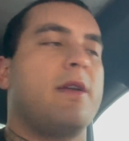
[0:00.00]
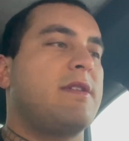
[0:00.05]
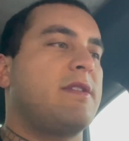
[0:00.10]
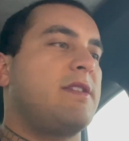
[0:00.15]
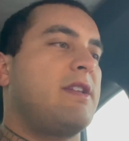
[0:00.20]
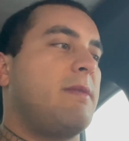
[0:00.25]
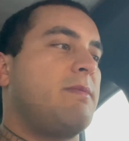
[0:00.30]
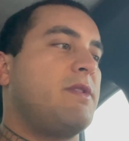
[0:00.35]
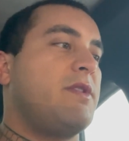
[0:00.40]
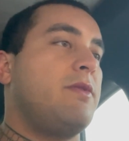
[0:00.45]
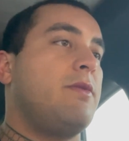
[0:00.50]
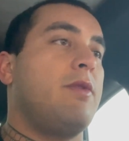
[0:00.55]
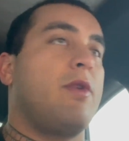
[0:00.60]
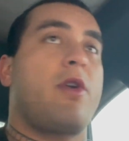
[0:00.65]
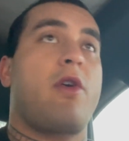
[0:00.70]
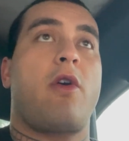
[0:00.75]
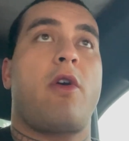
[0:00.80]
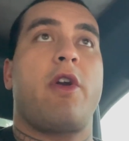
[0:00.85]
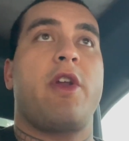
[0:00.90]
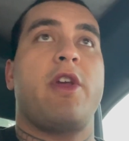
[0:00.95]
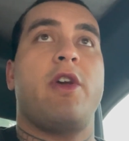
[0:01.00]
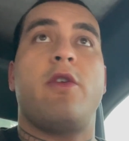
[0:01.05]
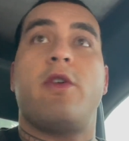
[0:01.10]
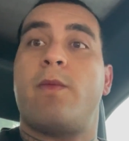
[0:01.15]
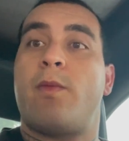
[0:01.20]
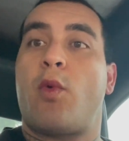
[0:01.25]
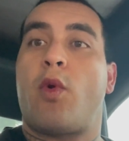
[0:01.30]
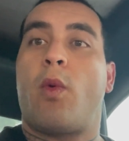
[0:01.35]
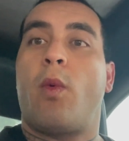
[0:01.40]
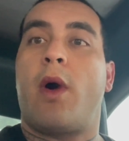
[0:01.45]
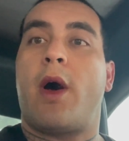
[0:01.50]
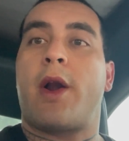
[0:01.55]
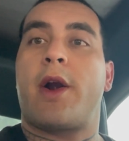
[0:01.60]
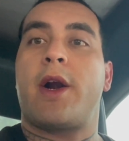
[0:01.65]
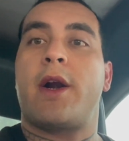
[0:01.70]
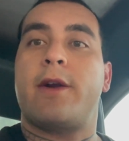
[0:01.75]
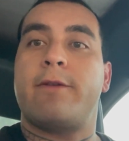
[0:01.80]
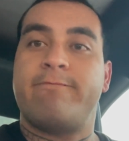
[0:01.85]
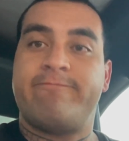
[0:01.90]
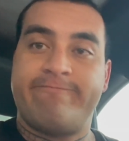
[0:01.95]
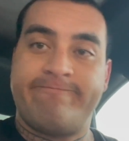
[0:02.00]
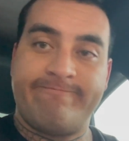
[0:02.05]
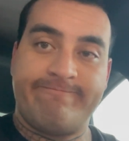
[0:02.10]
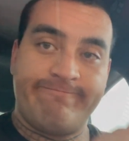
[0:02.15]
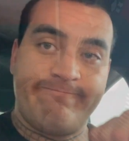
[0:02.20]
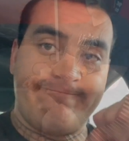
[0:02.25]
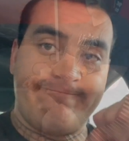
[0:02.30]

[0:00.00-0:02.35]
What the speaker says: Step two, cardio and more water. So